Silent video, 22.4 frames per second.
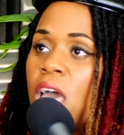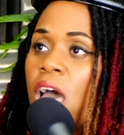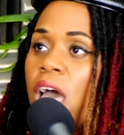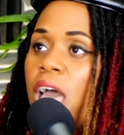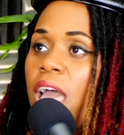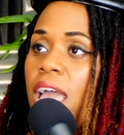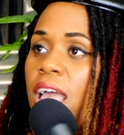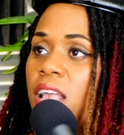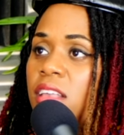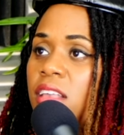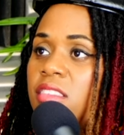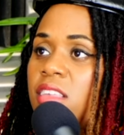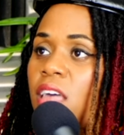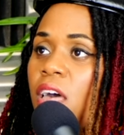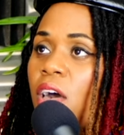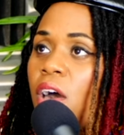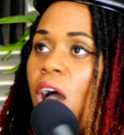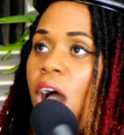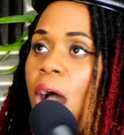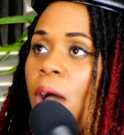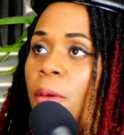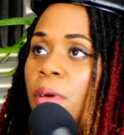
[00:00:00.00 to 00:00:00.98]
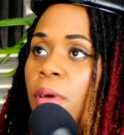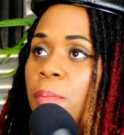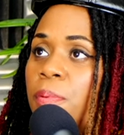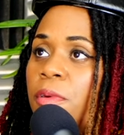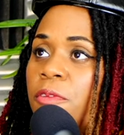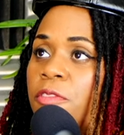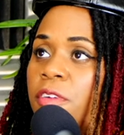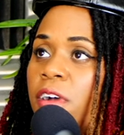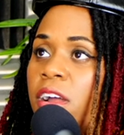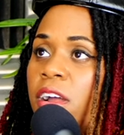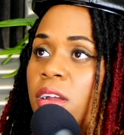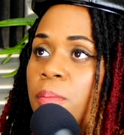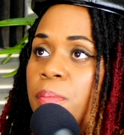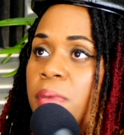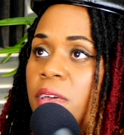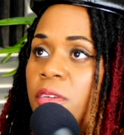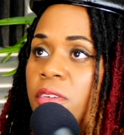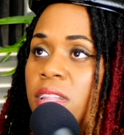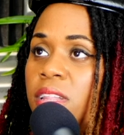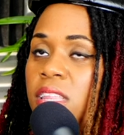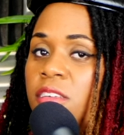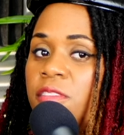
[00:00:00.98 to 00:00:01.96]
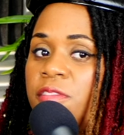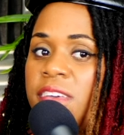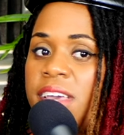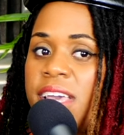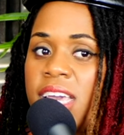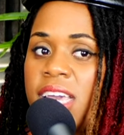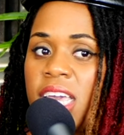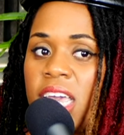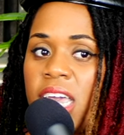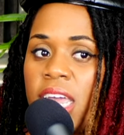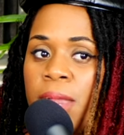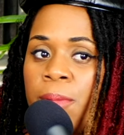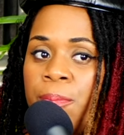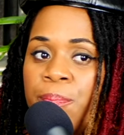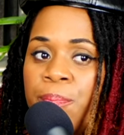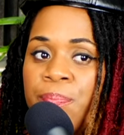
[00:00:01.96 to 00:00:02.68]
And so I would prefer to be with the vegan.